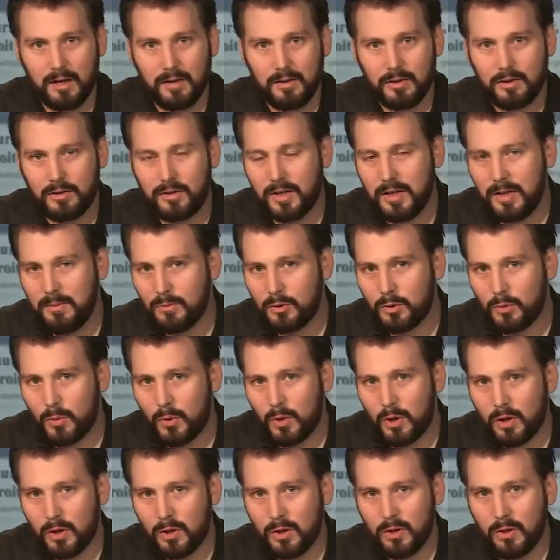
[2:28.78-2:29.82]
The themes
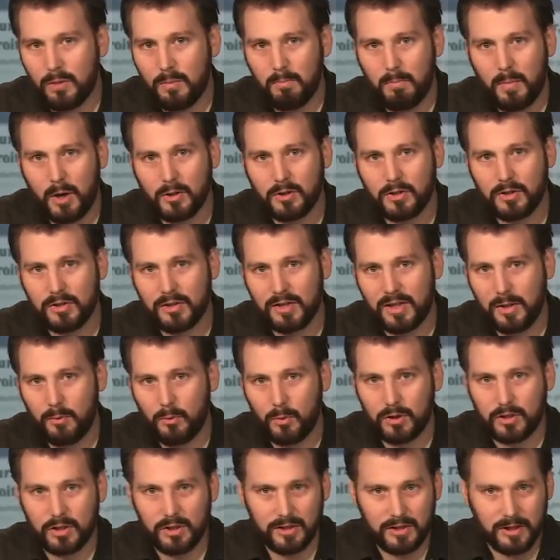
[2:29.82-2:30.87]
were much as they
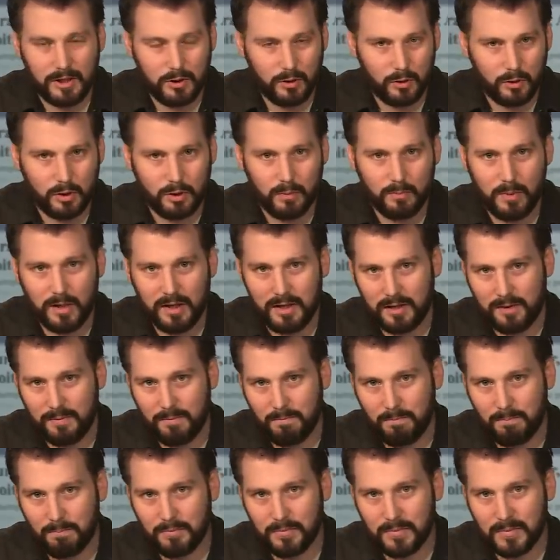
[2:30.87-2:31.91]
would continue to be:
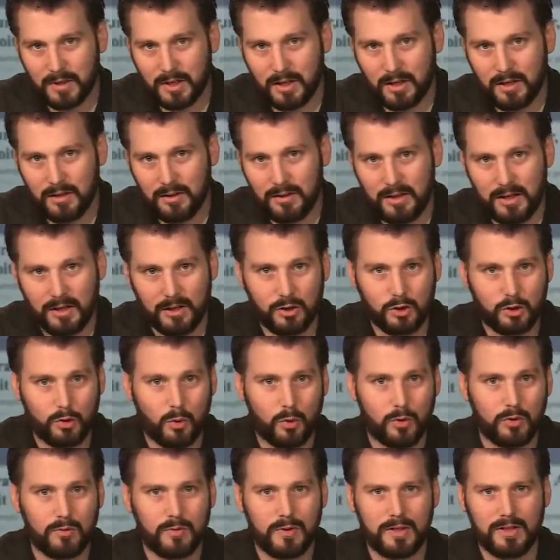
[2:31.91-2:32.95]
the
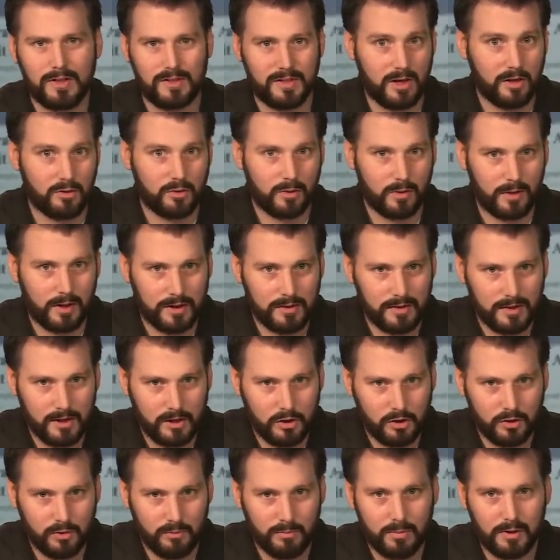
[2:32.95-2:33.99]
extraordinary
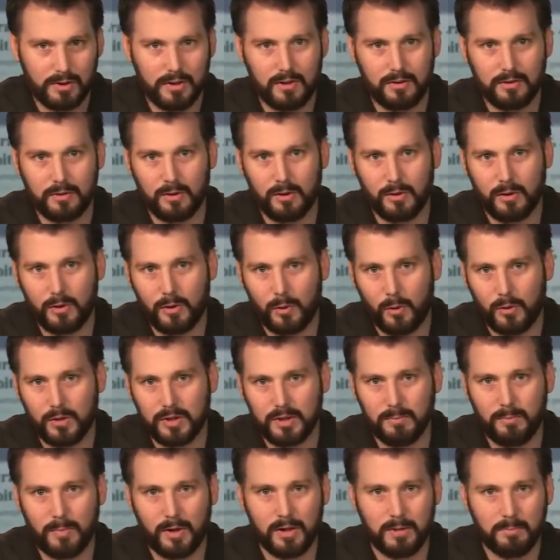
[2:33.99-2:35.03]
centralization of political
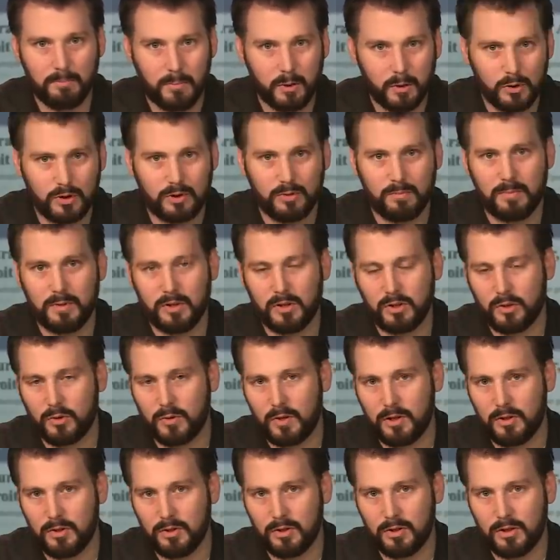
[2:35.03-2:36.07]
authority by the Bush
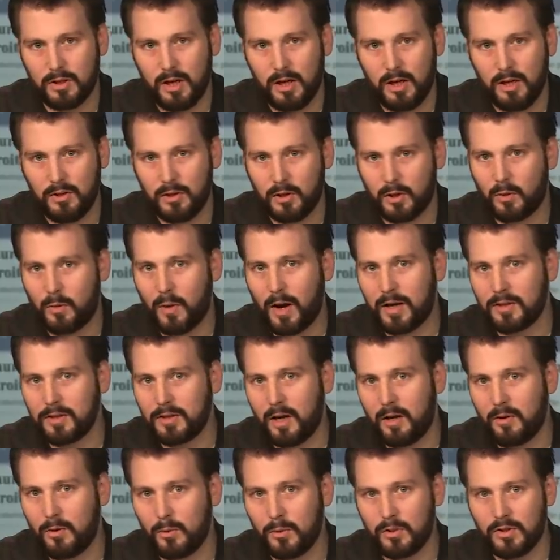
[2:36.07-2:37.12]
administration, the
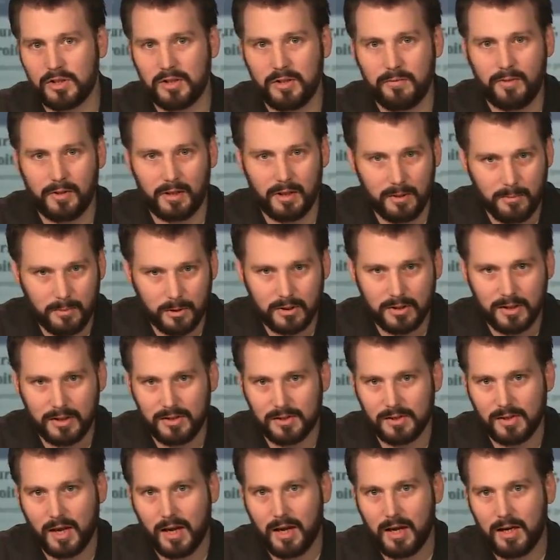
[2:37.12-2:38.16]
crackdown on civil
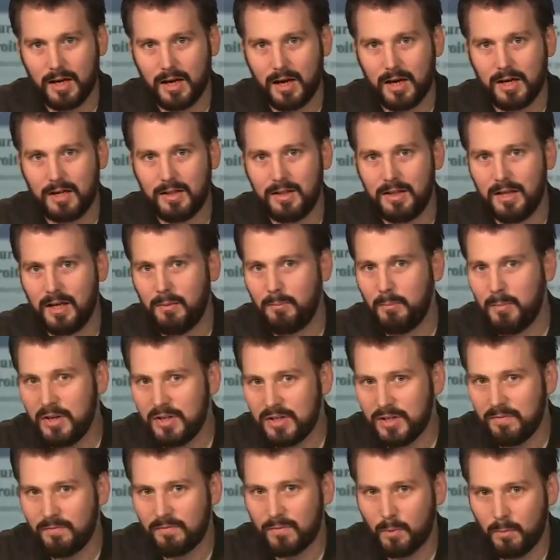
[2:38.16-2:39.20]
liberties, and the
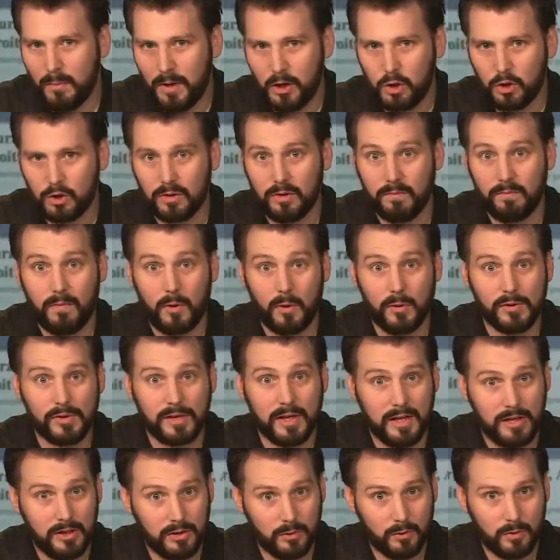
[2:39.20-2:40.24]
misinformation and false
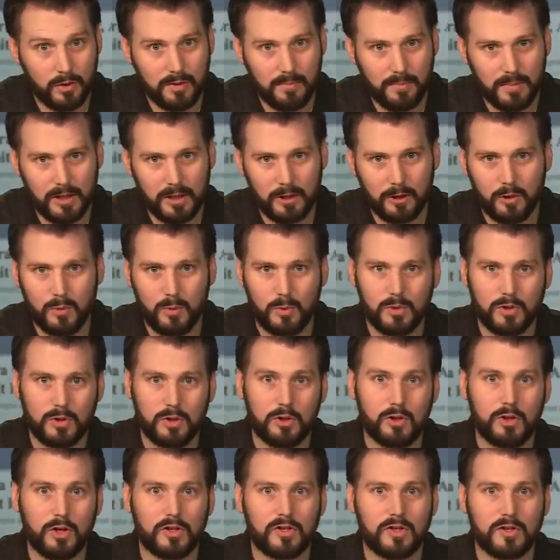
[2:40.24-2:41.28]
history being used to
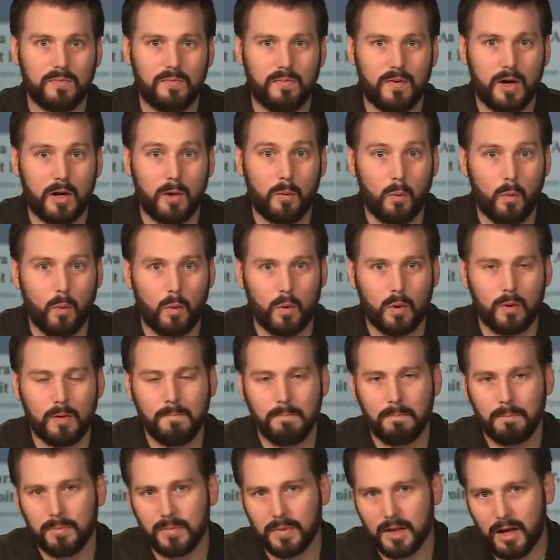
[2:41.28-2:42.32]
justify war.
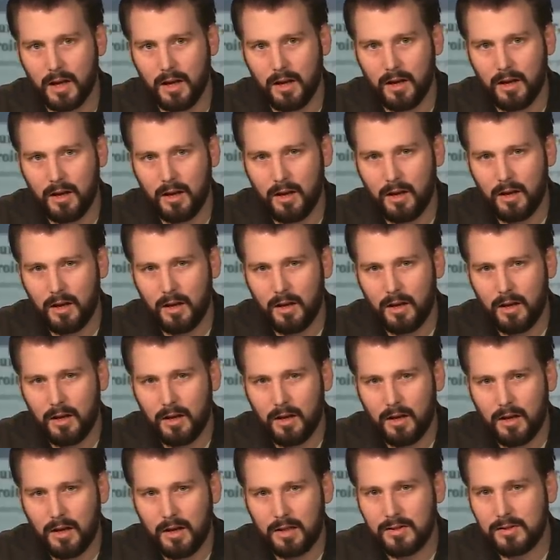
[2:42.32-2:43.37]

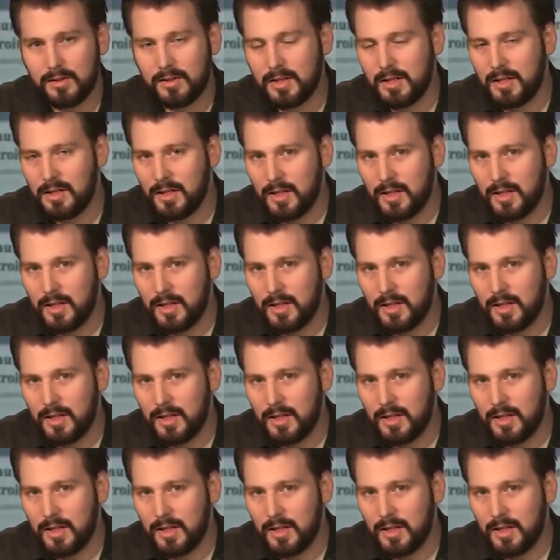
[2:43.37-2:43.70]
As the